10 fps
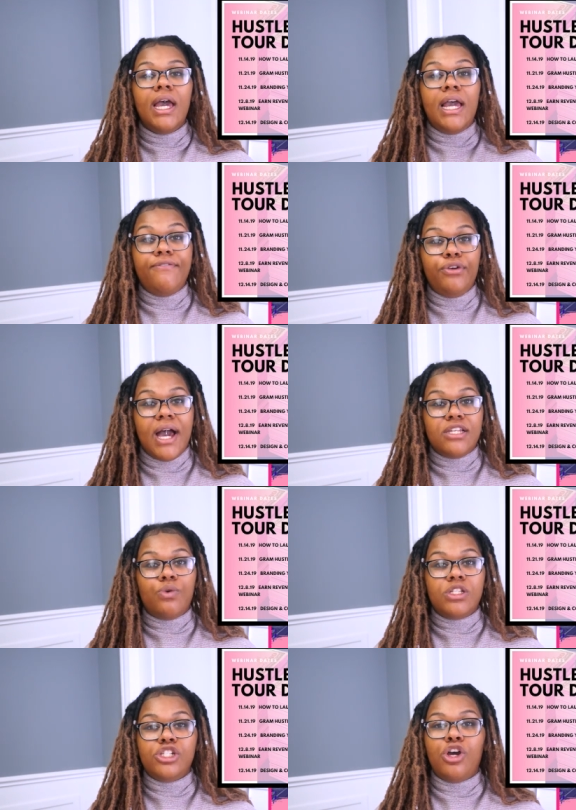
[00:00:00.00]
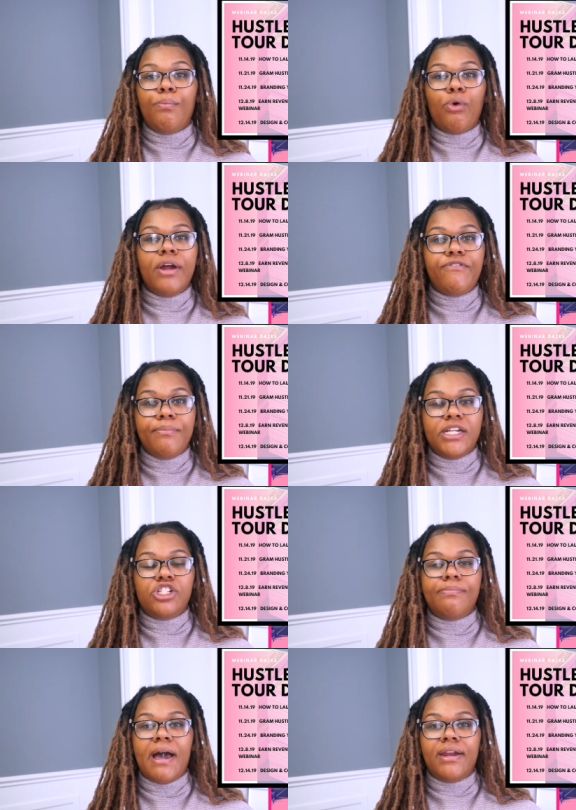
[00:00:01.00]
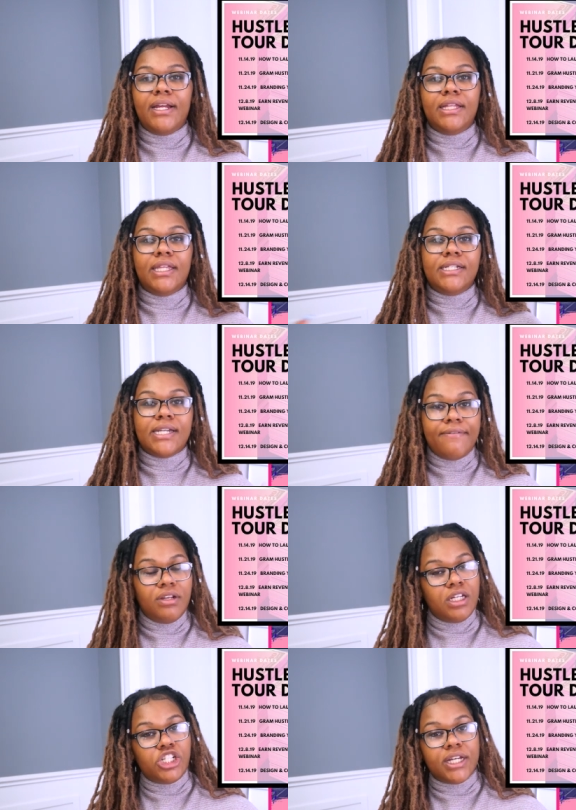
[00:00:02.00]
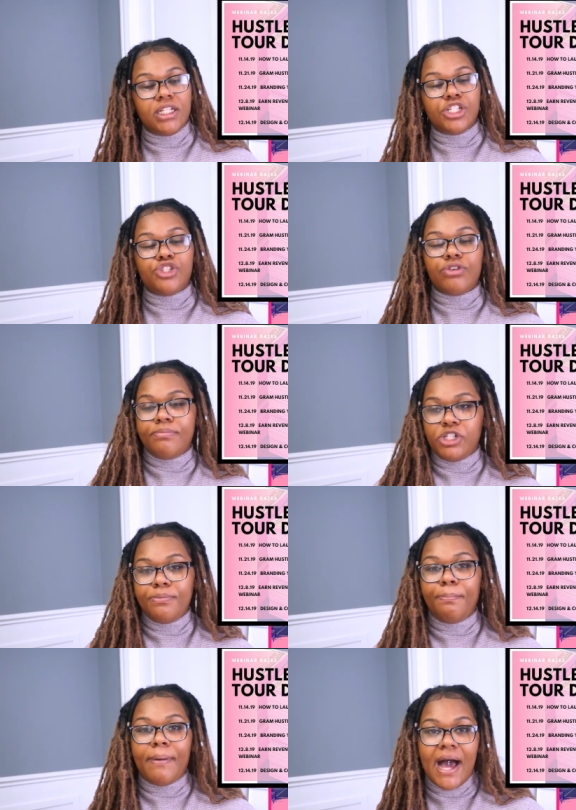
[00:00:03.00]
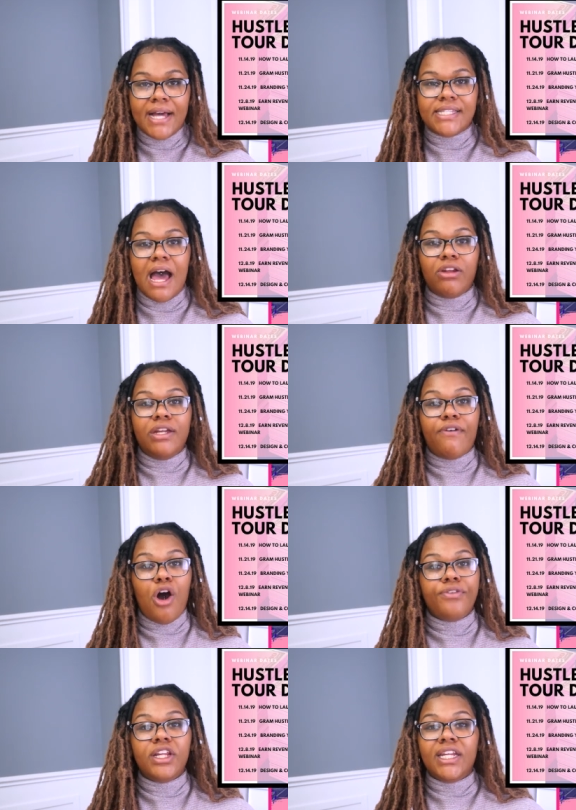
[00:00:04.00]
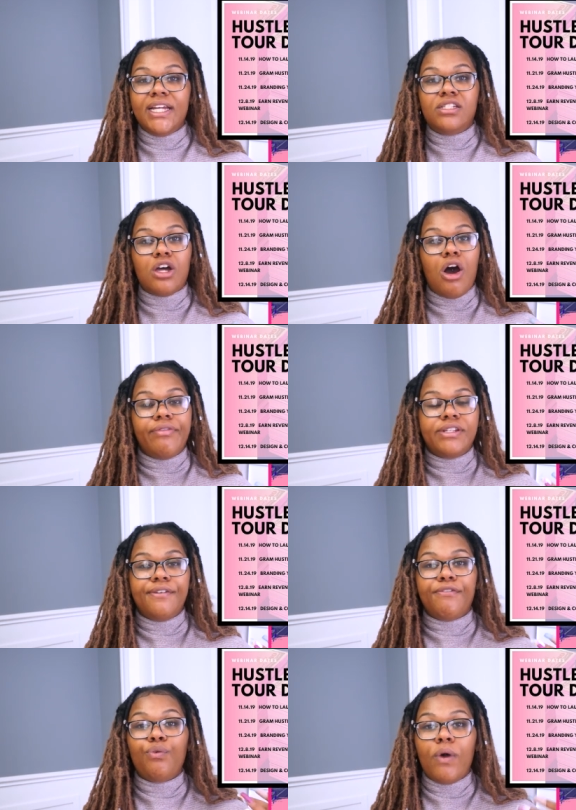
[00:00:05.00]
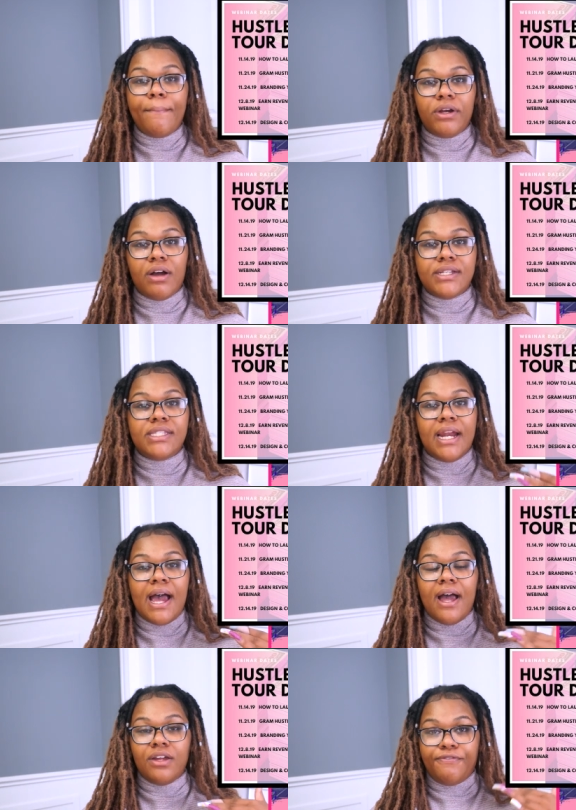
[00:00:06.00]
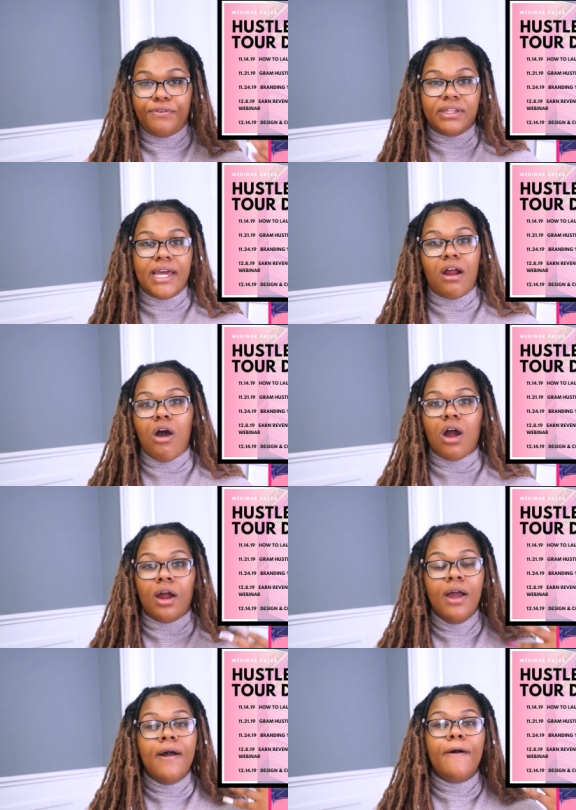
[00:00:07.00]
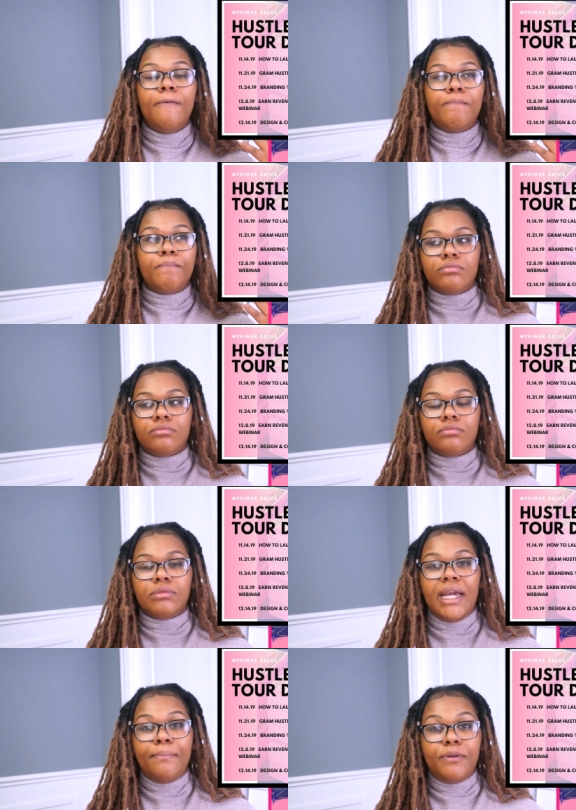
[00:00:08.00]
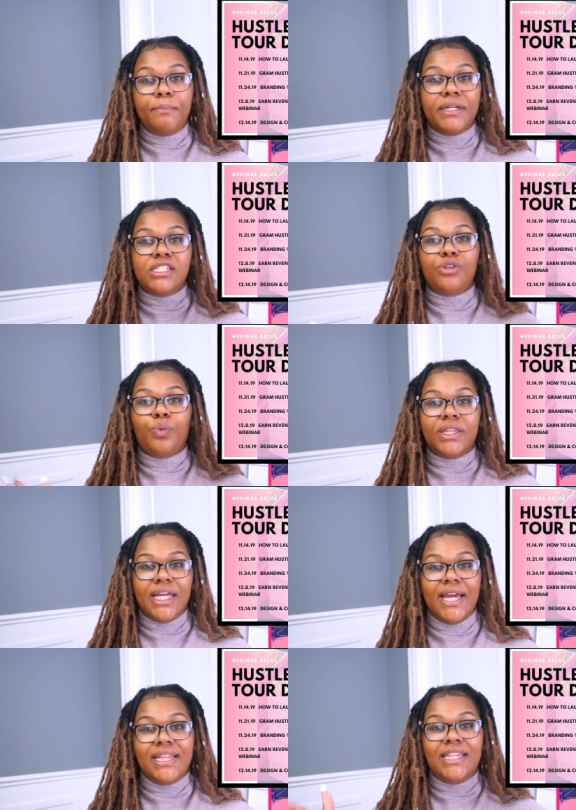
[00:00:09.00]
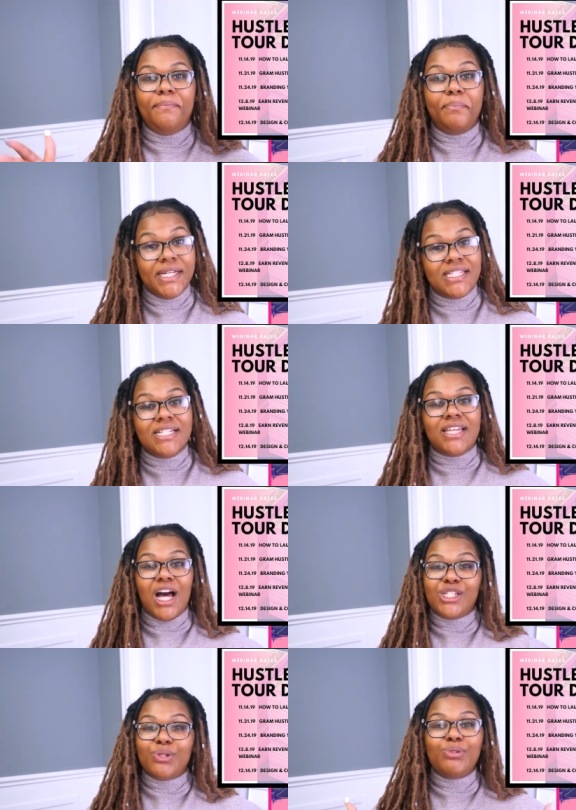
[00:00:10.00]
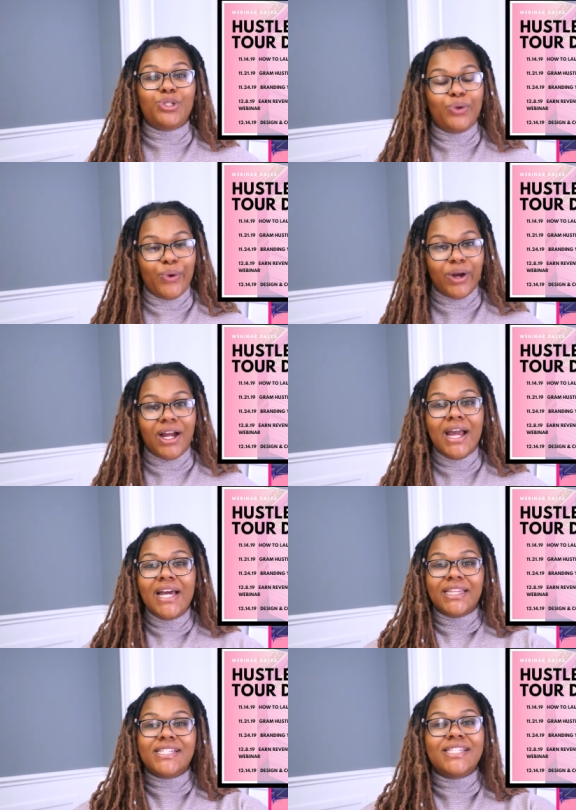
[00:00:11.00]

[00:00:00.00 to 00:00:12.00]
If you guys want to know more information about anything, definitely check the description box. I'll leave all the links to all the different webinars that, that are implemented within the business hustle tour. This